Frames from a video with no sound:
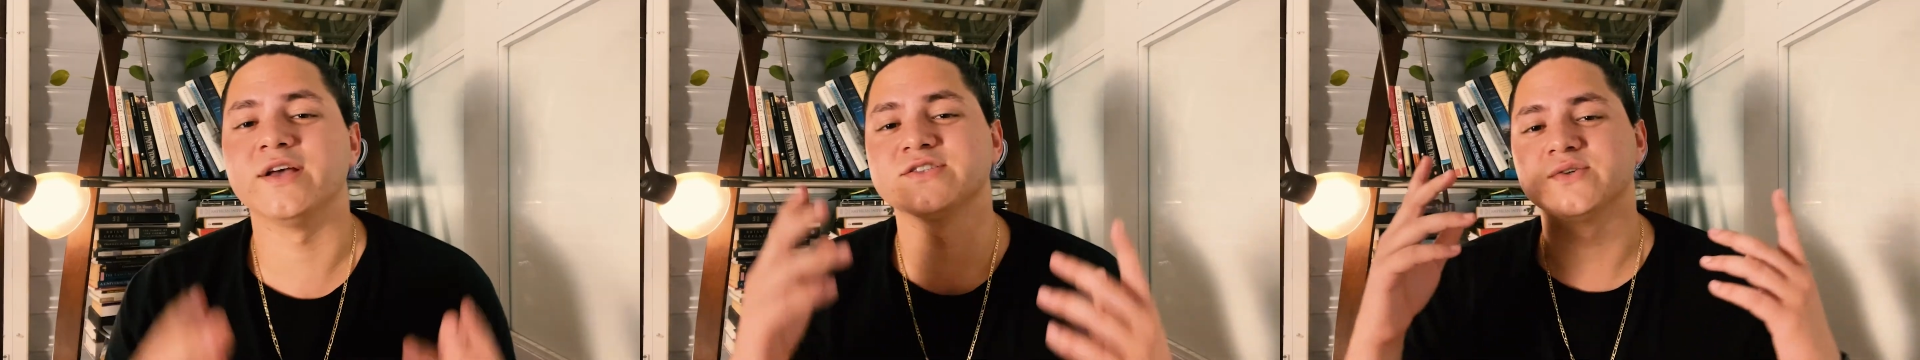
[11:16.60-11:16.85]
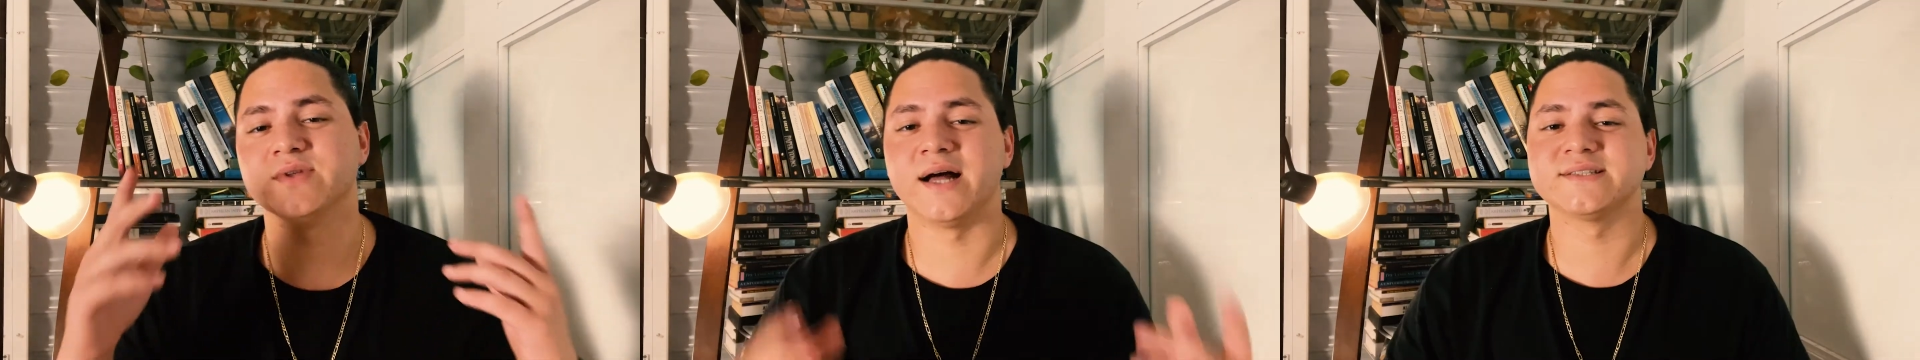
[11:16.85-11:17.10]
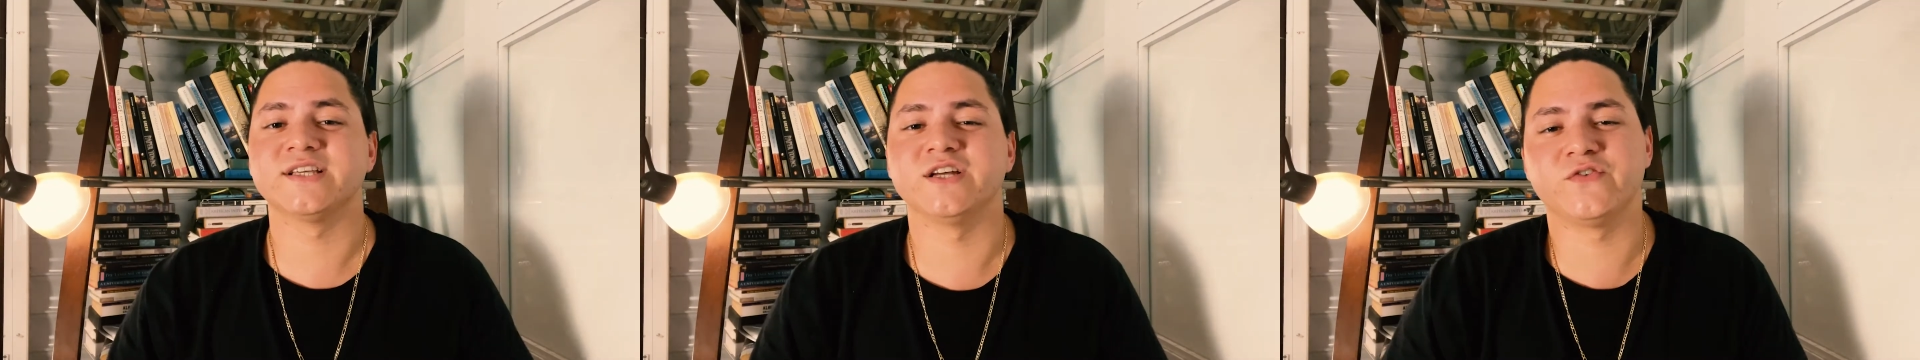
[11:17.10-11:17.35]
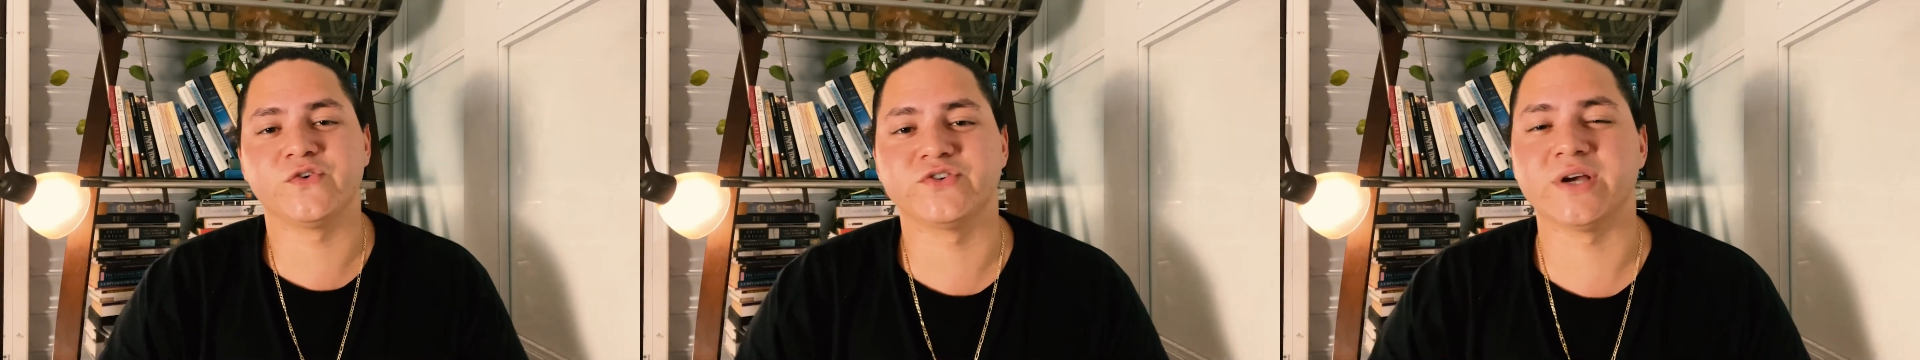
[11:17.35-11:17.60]
so that's
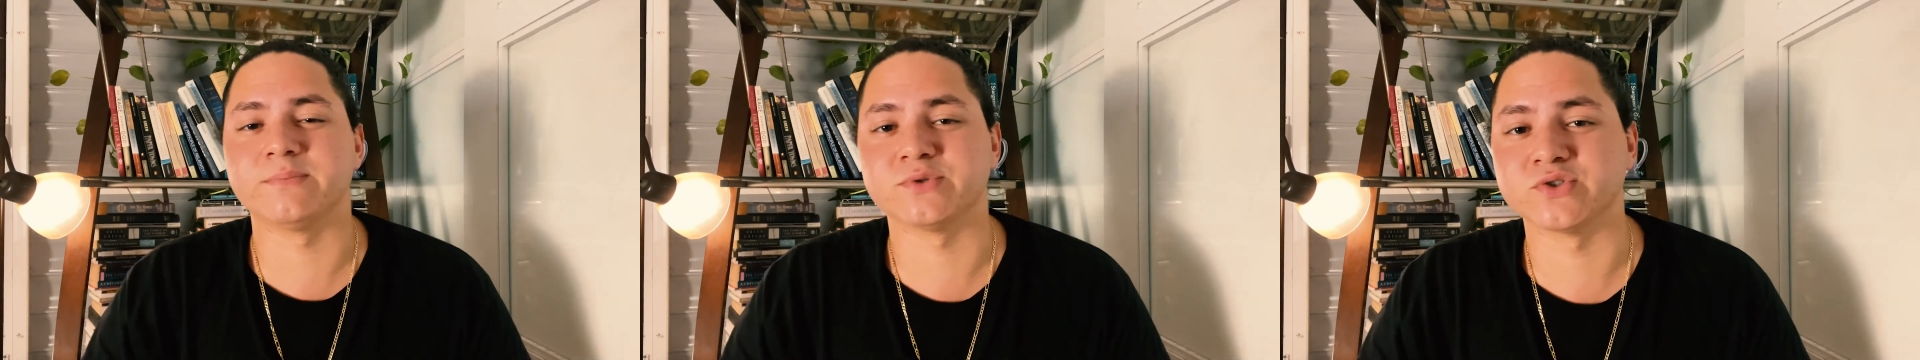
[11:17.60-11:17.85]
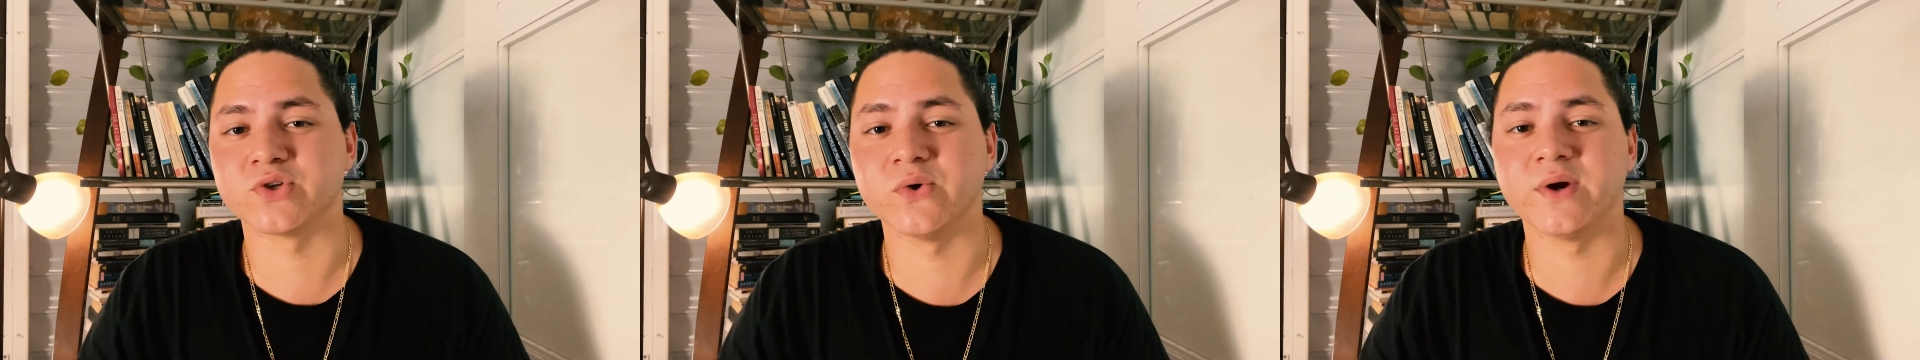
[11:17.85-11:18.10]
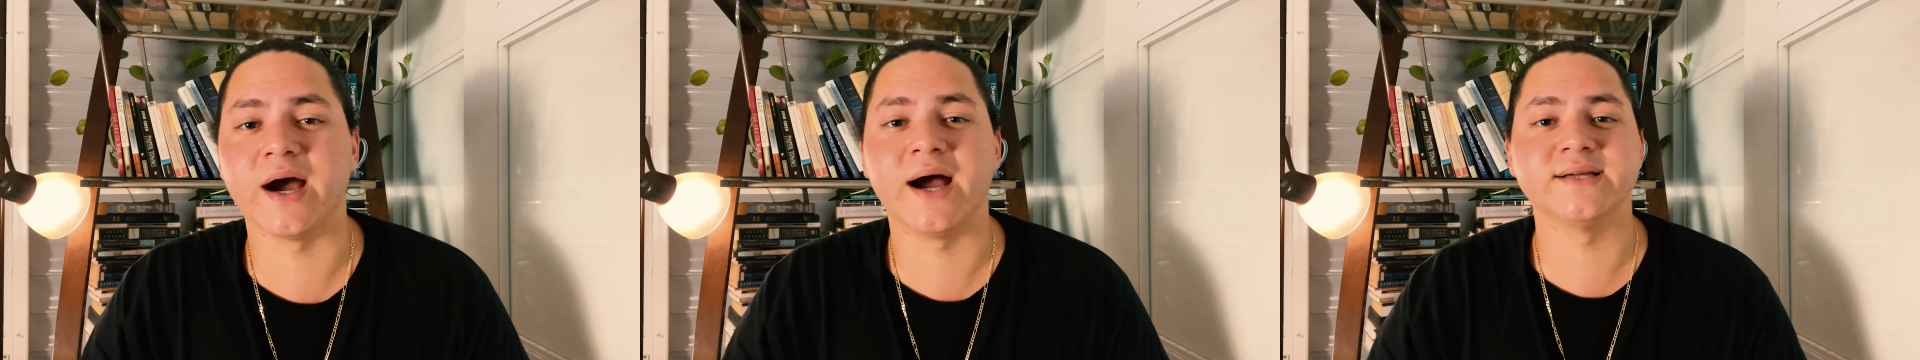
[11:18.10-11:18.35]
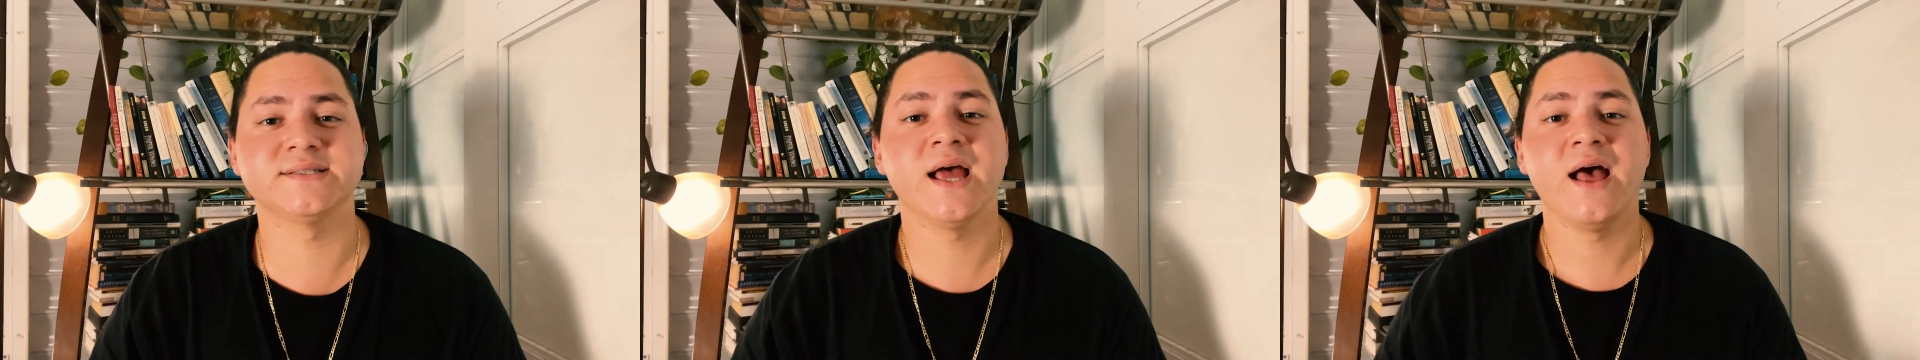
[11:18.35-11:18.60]
it for chapter 2,
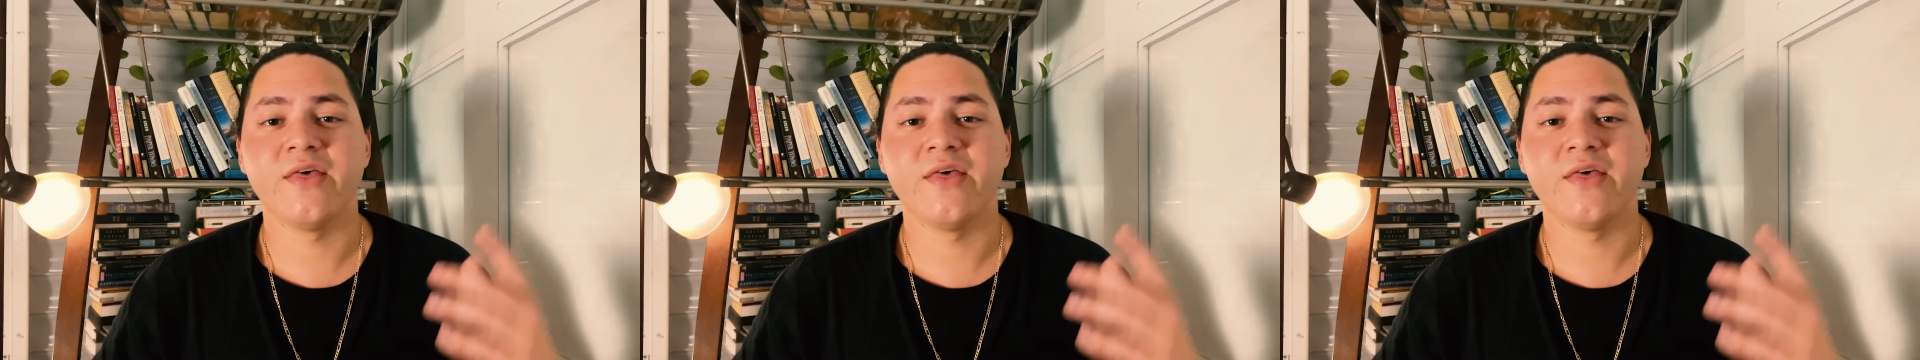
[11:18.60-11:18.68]
guys.